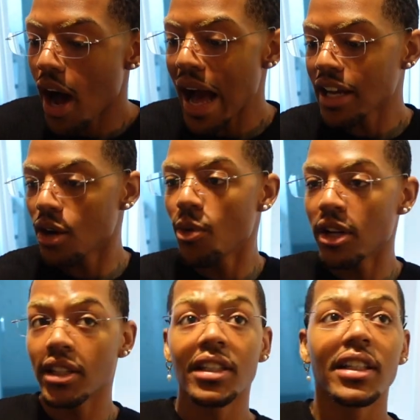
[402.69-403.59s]
I could
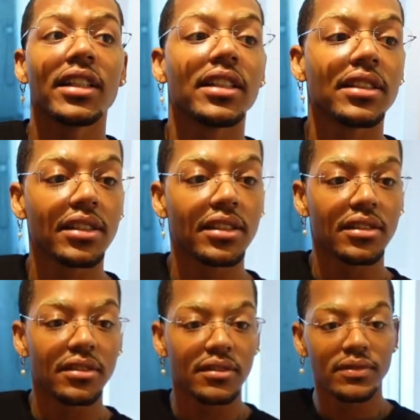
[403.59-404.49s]
wear this,
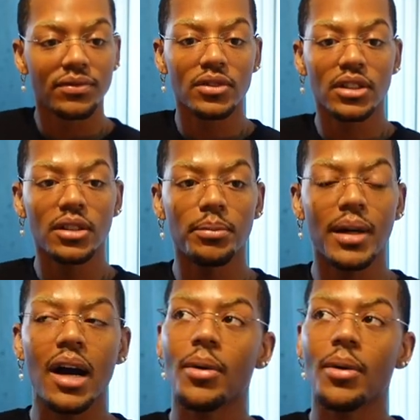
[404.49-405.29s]
but